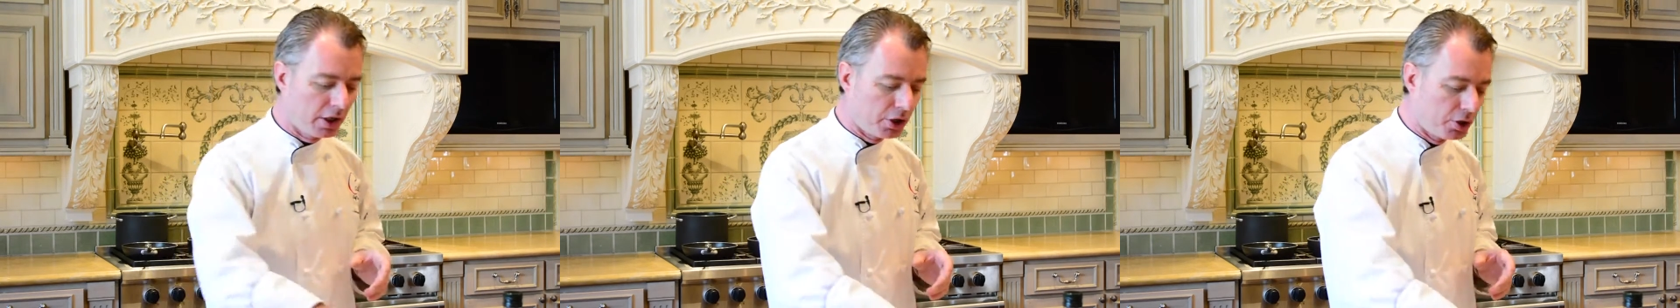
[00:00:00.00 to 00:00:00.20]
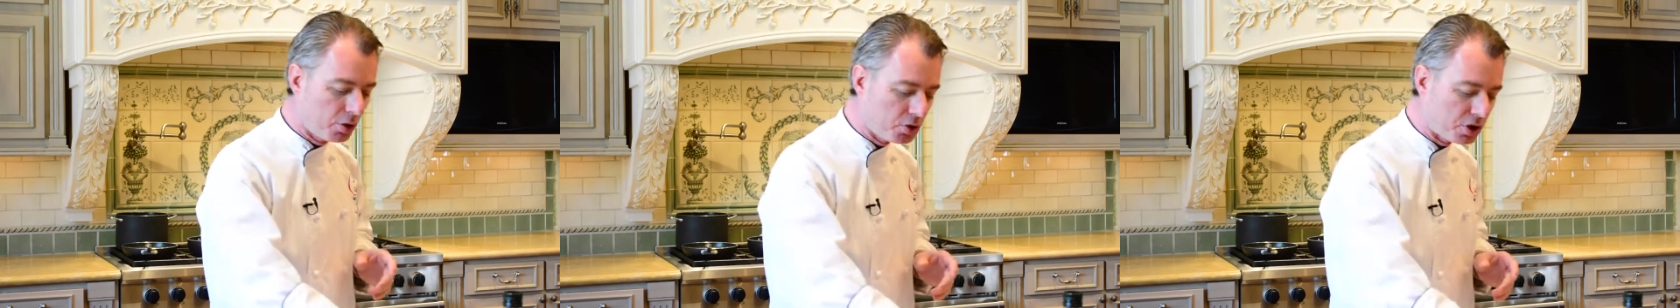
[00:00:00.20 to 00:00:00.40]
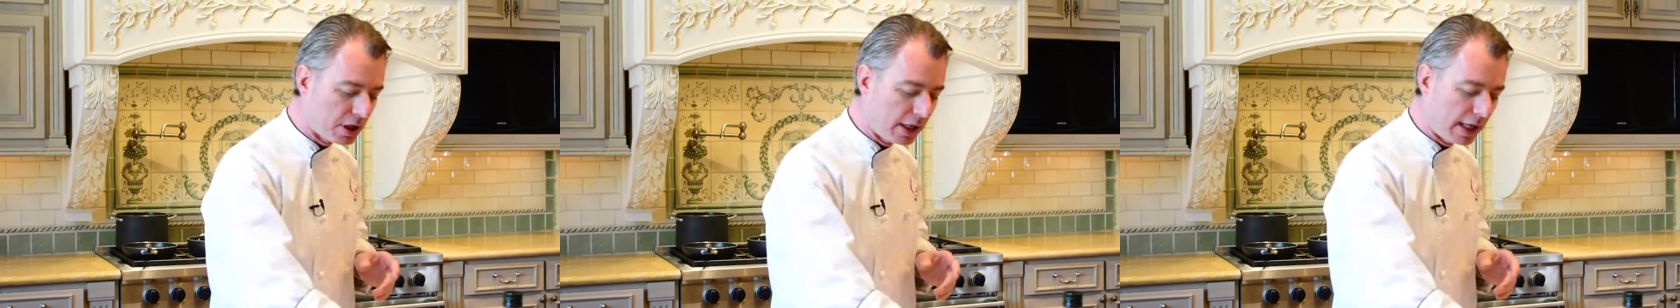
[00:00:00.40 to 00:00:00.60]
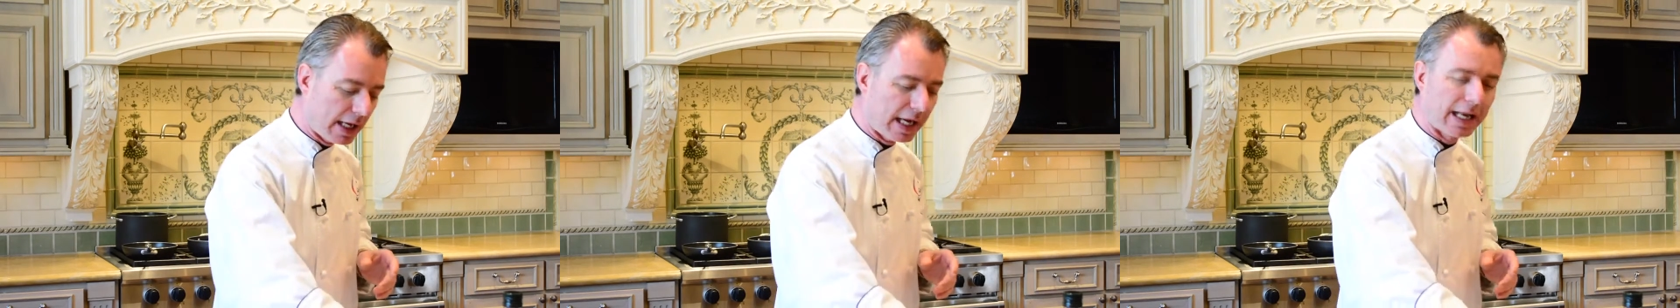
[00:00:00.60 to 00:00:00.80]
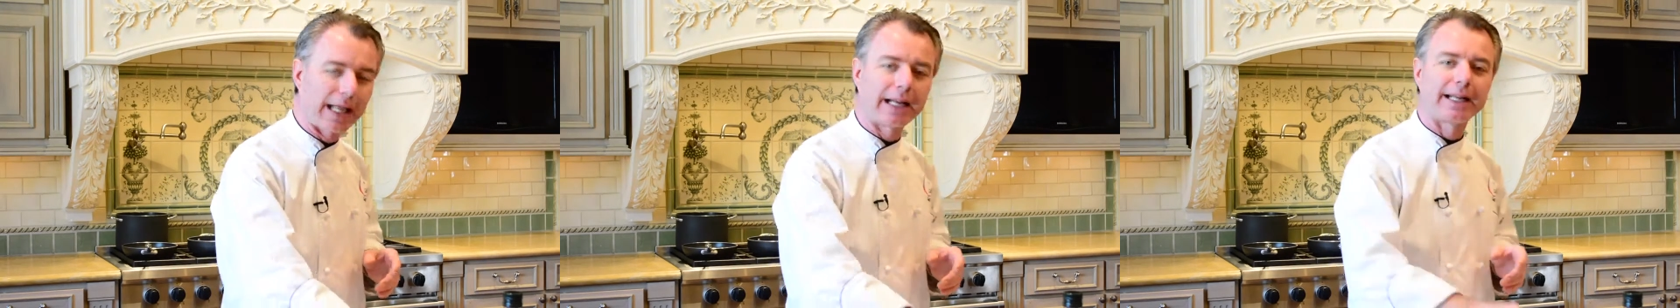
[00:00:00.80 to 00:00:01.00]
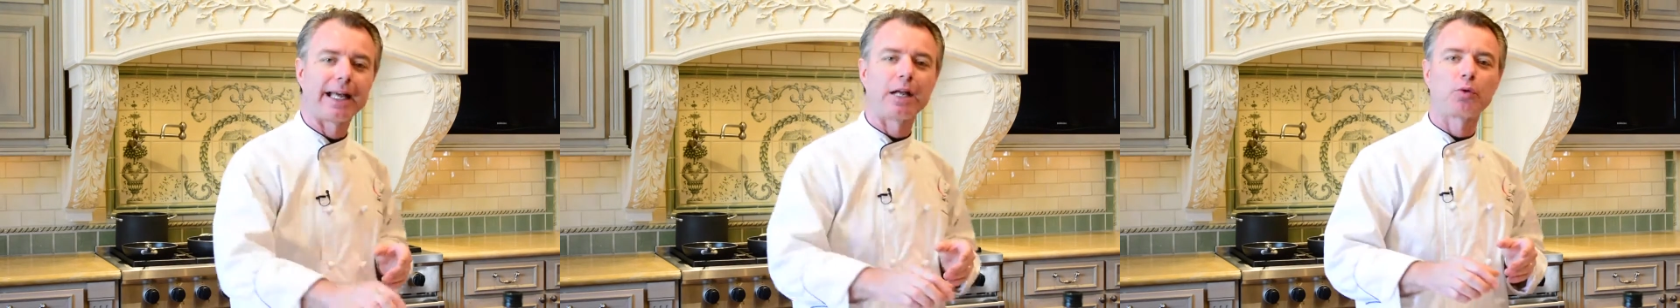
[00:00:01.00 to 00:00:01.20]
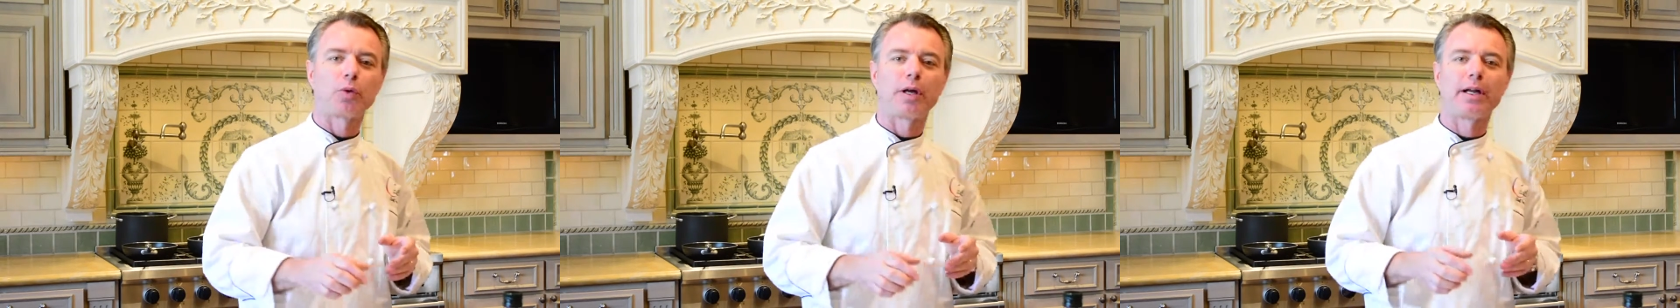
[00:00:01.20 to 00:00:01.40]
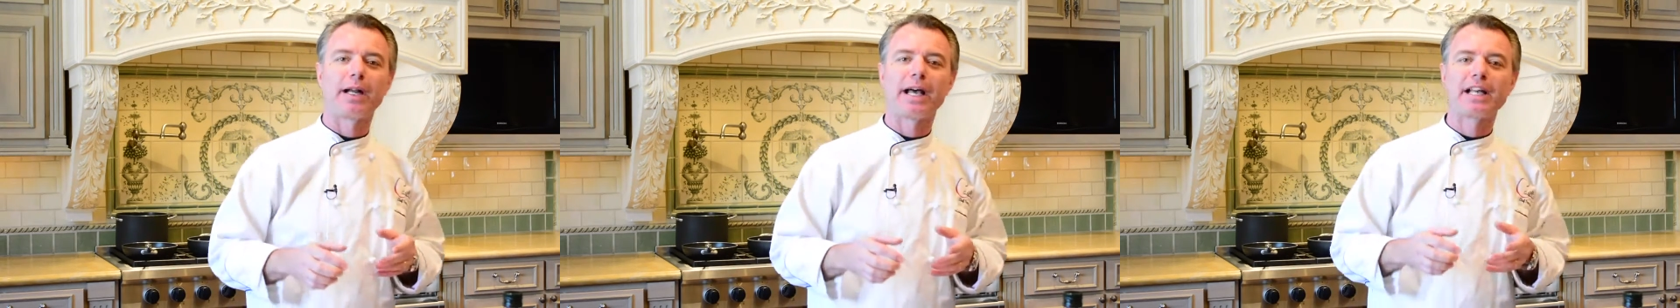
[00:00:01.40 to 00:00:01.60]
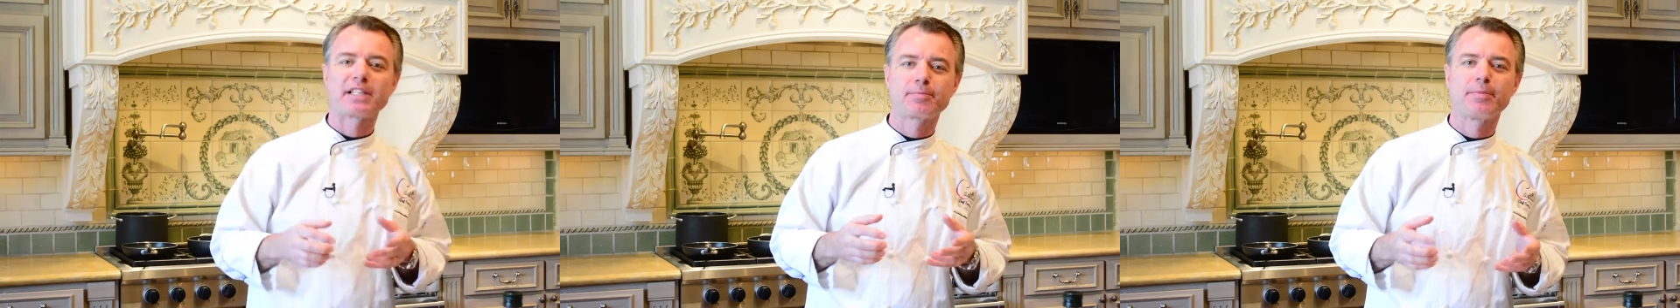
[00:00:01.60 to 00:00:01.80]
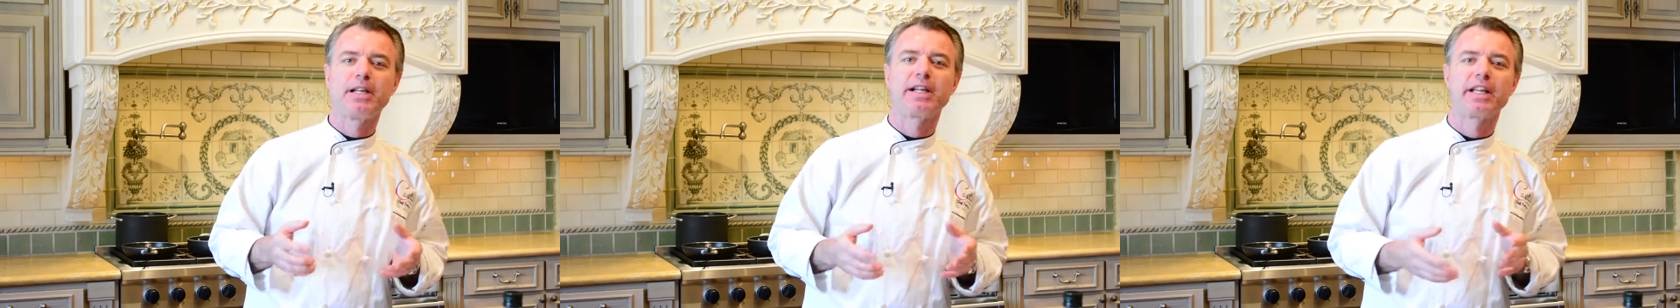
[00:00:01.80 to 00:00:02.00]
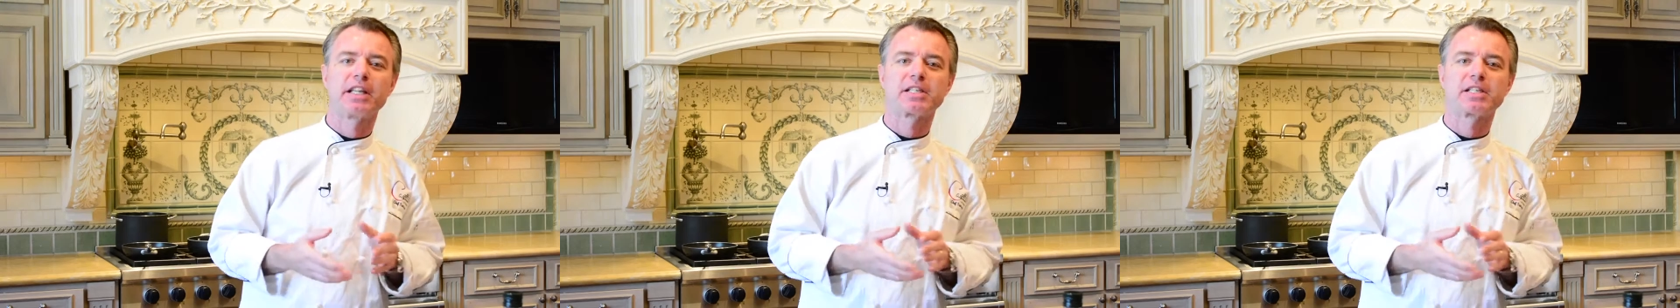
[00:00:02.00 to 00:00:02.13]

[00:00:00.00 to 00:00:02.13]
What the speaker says: Usually I like that one as milky